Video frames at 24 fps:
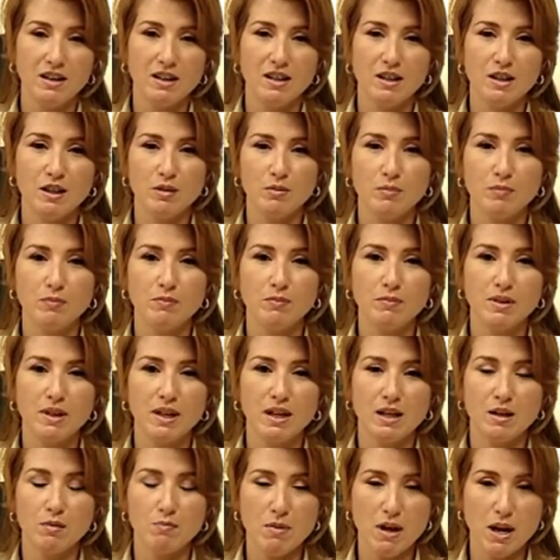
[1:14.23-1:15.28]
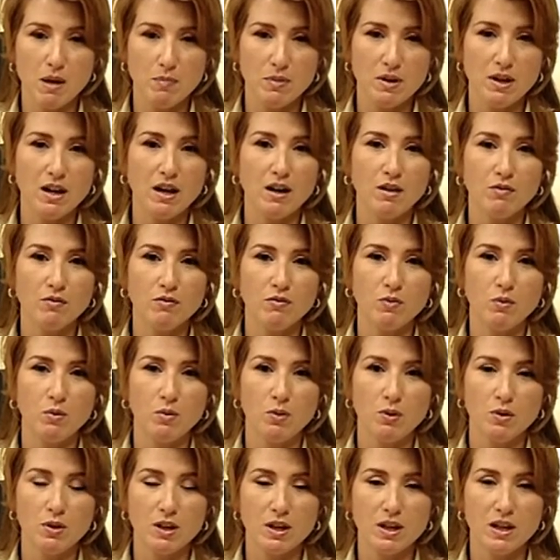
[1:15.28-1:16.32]
um, and map it out
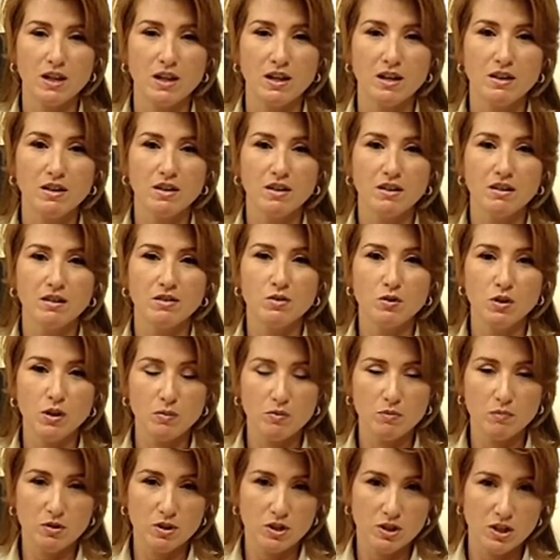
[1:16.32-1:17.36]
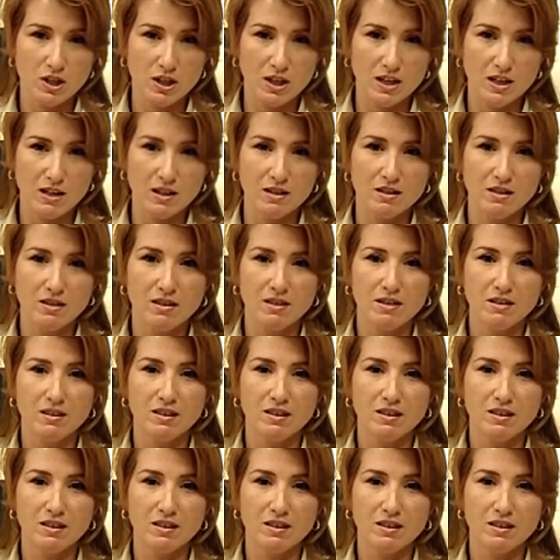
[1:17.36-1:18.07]
for the treatment machine